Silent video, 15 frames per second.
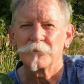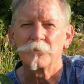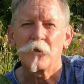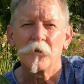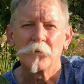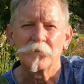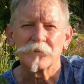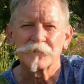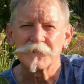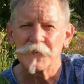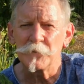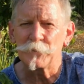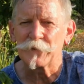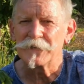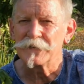them on the
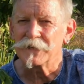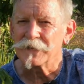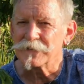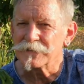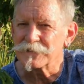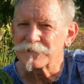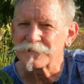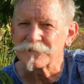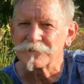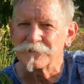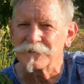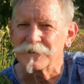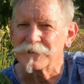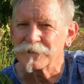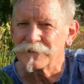teepee is
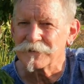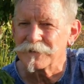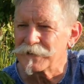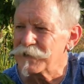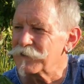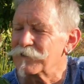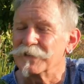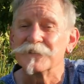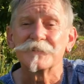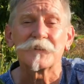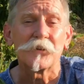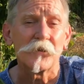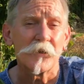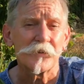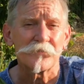that there is a
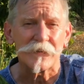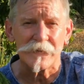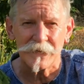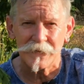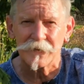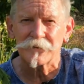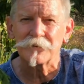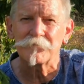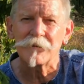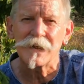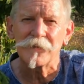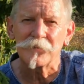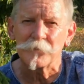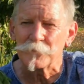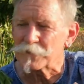lot of air
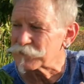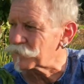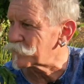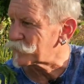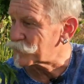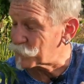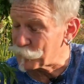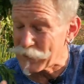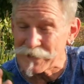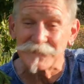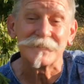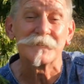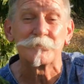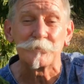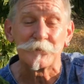around them, there's a lot of
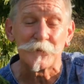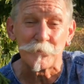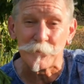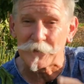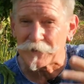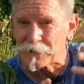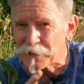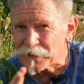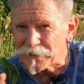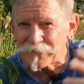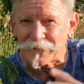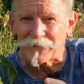space in the middle, and